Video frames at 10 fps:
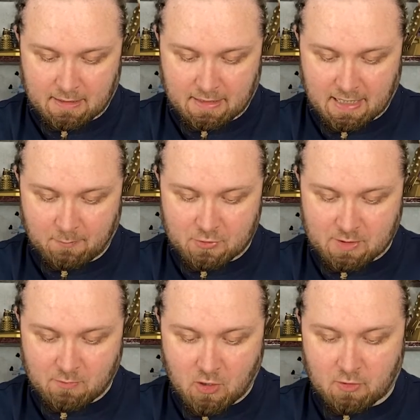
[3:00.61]
a name which
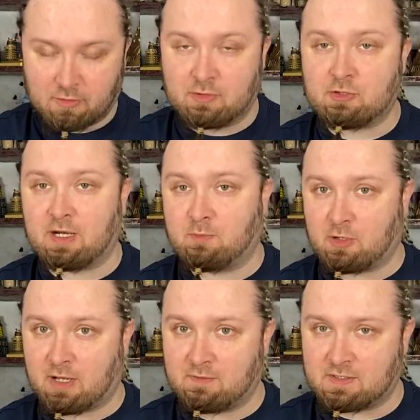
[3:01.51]
I'm not going to try and
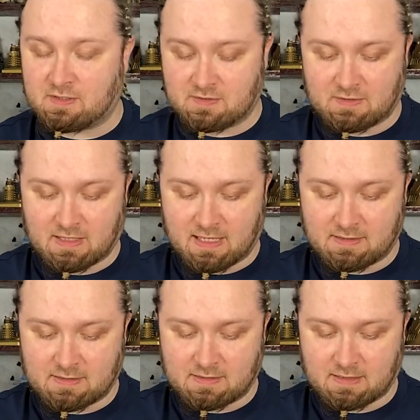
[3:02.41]
pronounce because
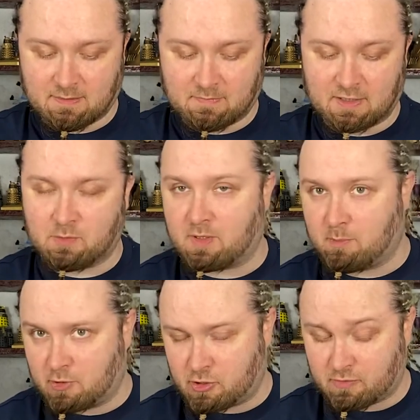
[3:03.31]
that's I, I don't want to
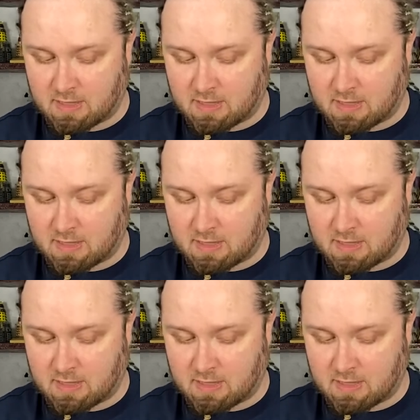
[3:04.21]
butcher